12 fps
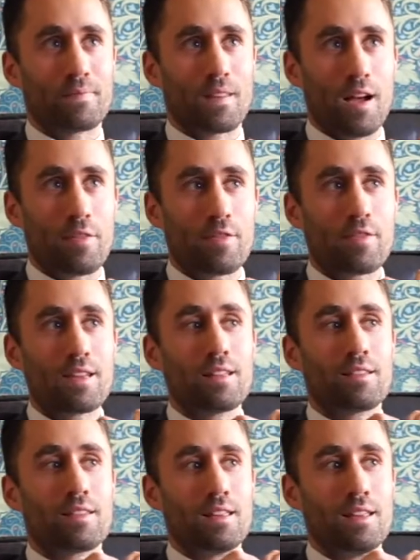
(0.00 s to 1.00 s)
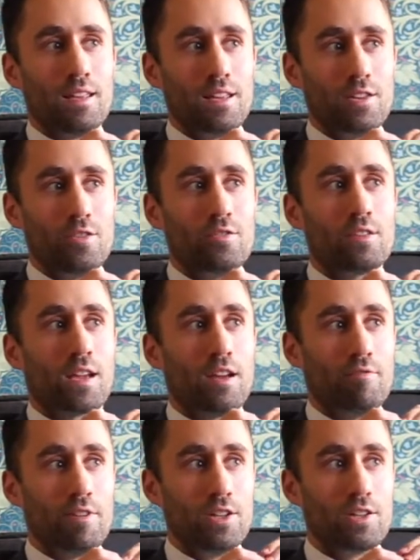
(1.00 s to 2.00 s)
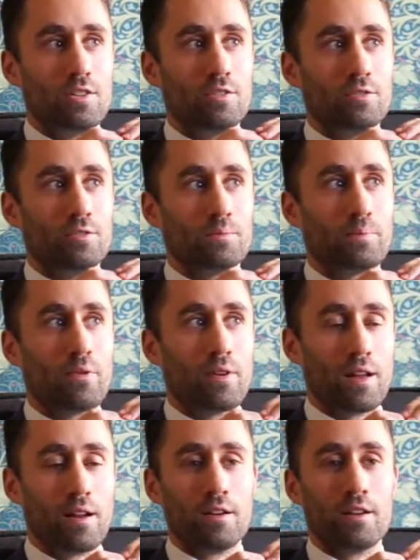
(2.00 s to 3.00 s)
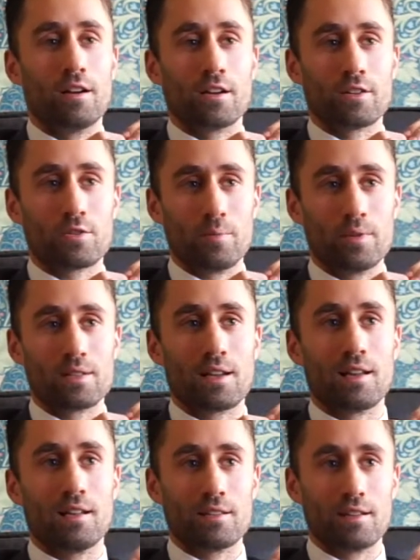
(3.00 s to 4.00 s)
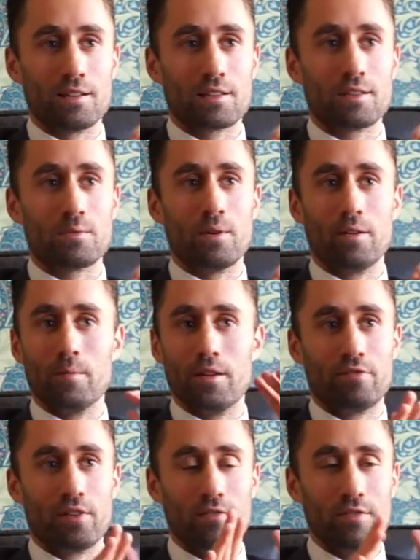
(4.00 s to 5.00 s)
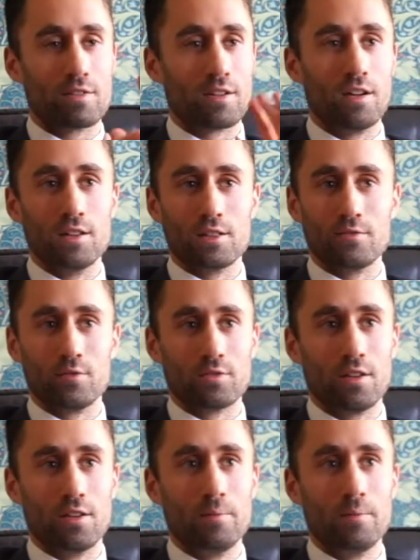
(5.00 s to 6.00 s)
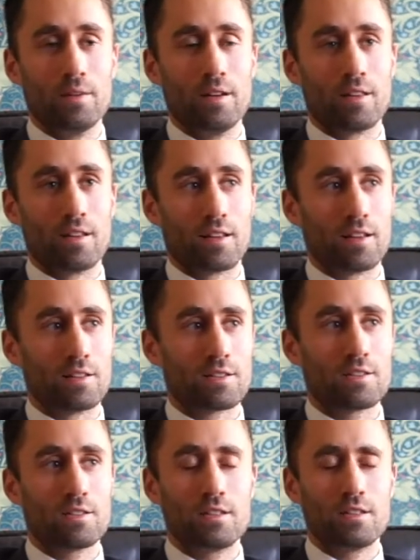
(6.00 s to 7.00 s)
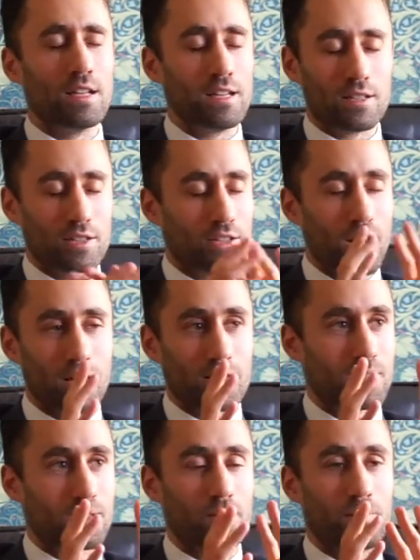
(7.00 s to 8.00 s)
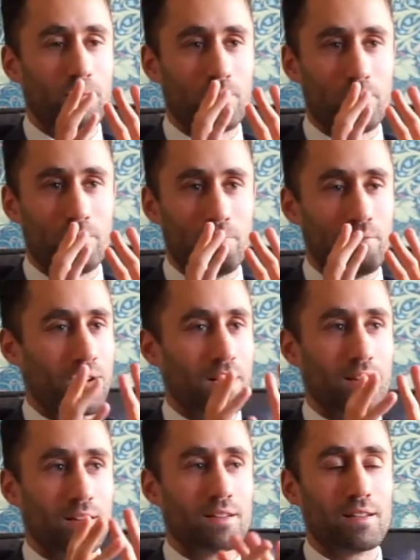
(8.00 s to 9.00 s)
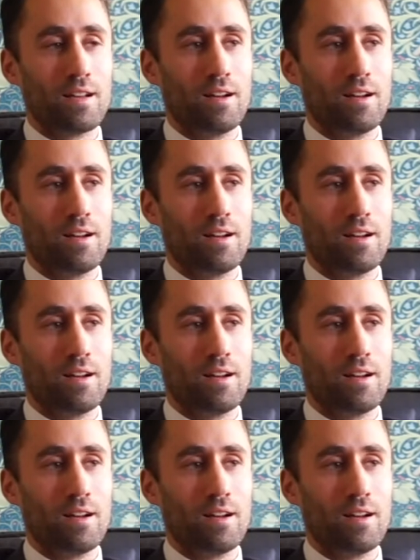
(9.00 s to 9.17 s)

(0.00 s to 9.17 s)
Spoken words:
I think the UK regional Polar Añaga Sobresalientes is one of my favourite cigars of all time. I think it's just brilliant.